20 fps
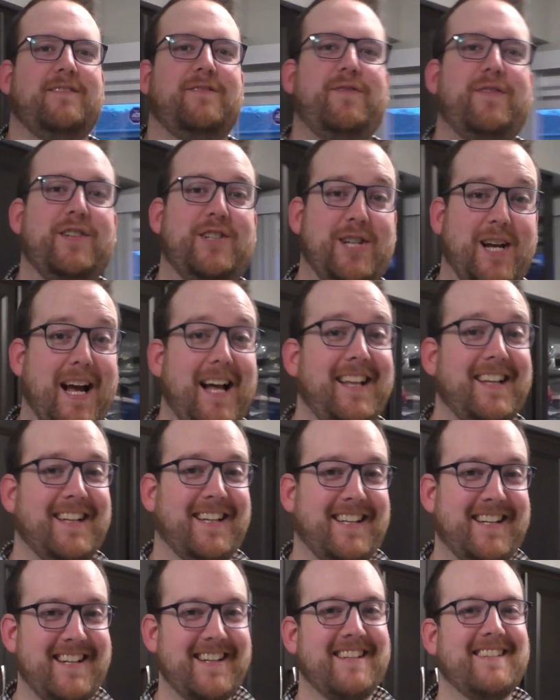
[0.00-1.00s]

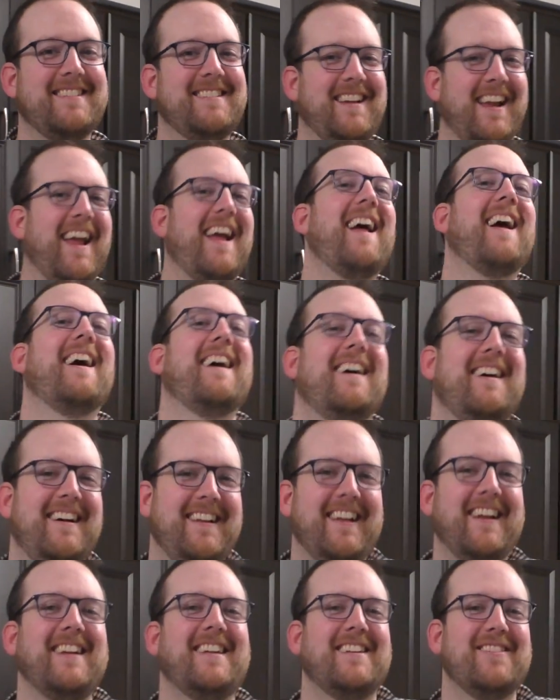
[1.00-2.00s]
Fajalik. Yeah, I
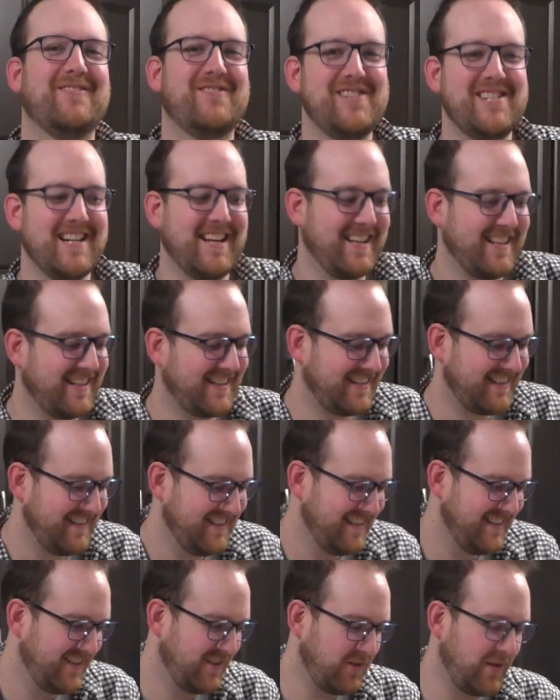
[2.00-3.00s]
like you, Fajalik.
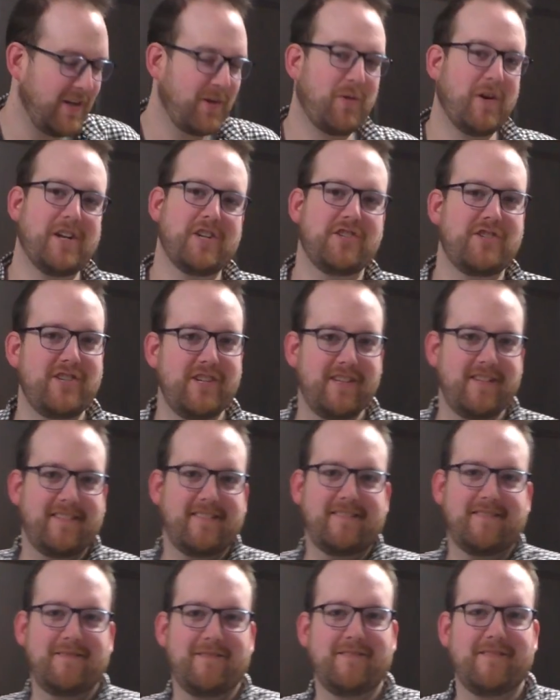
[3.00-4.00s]
Great question.
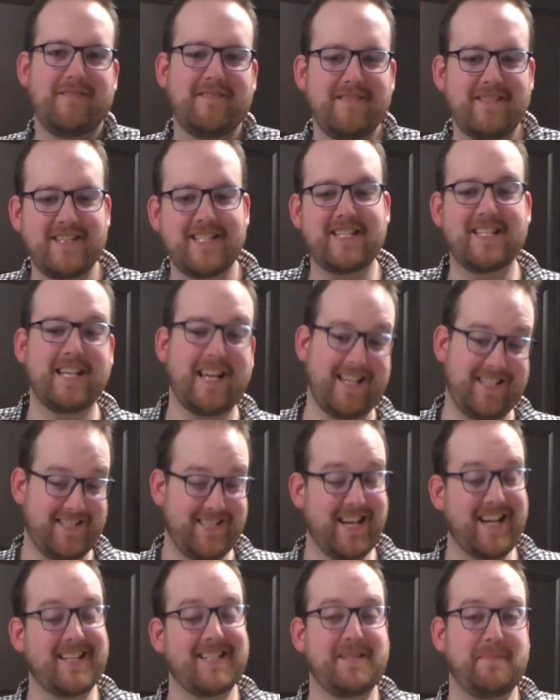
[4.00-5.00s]

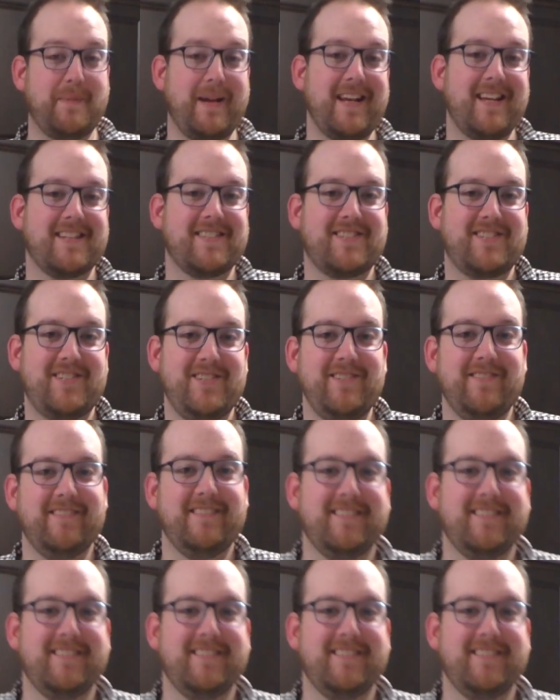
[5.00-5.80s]
Sexy pants too.